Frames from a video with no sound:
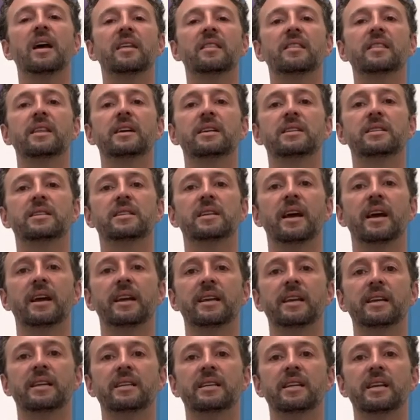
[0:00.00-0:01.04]
The
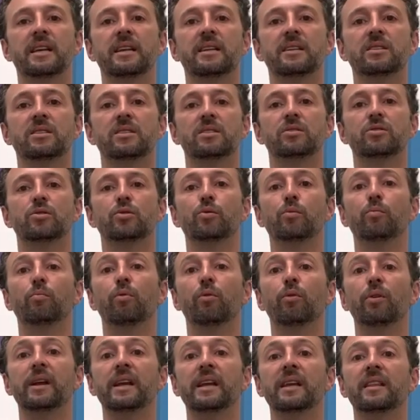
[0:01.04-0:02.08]
second is to
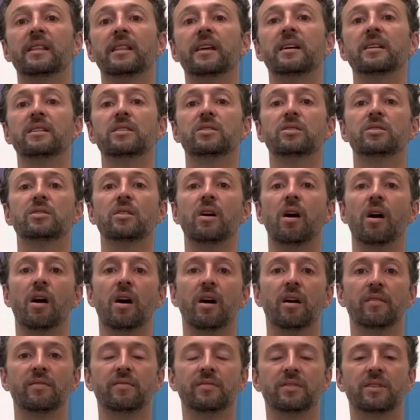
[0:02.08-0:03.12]
breathe
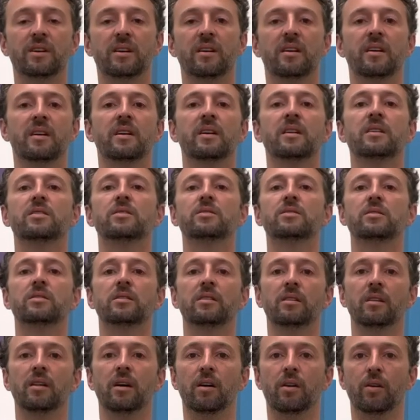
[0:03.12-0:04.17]
soft,
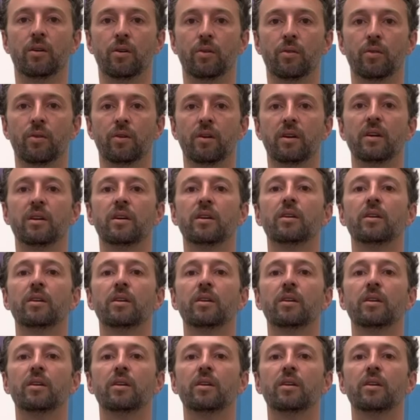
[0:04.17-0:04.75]
slow,